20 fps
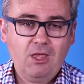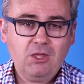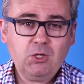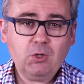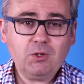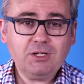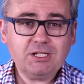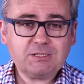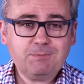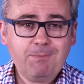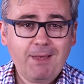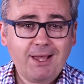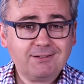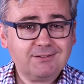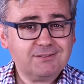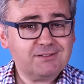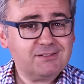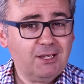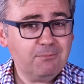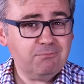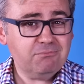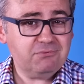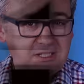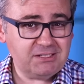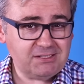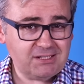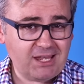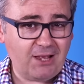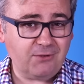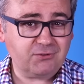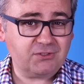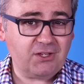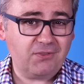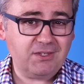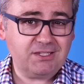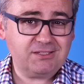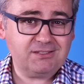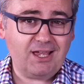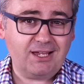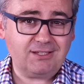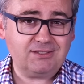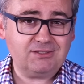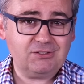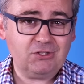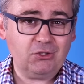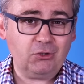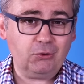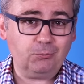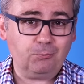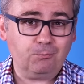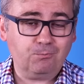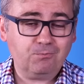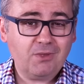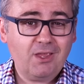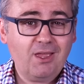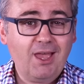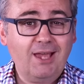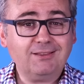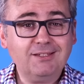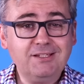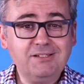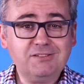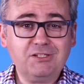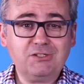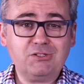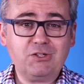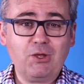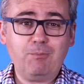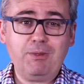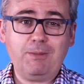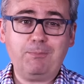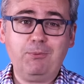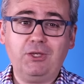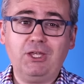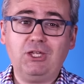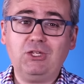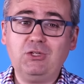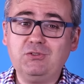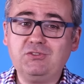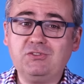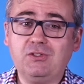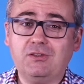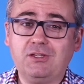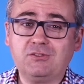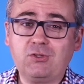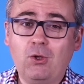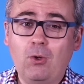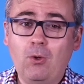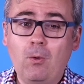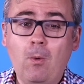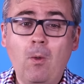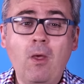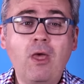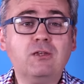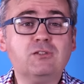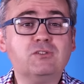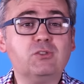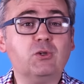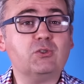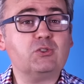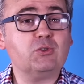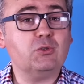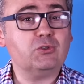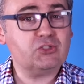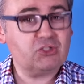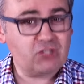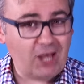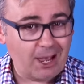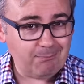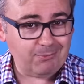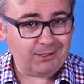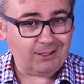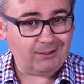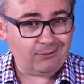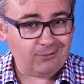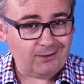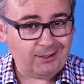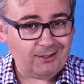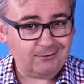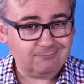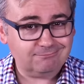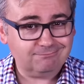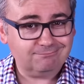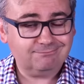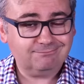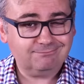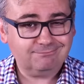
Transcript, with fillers: You can expect some discounts on these sites too, at least until people get used to this whole social shopping thing.